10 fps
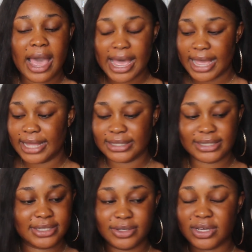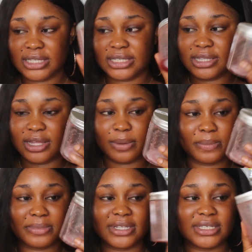and you can see that
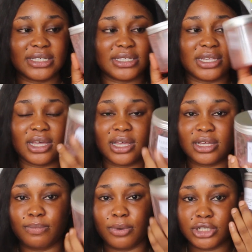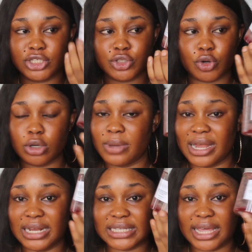this is the body scrub
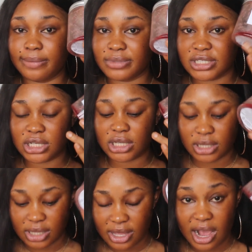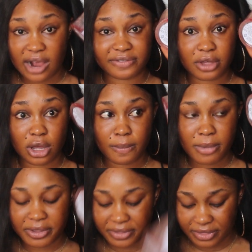and it's empty after a
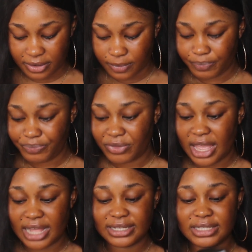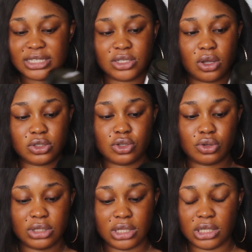month. And this is
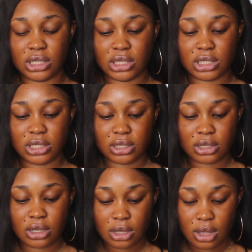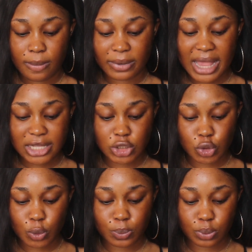also the black
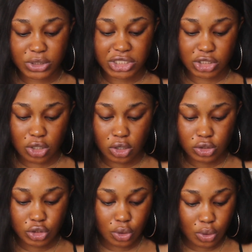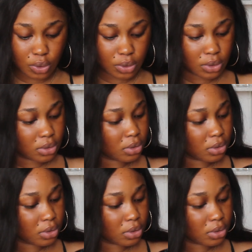soap, which is also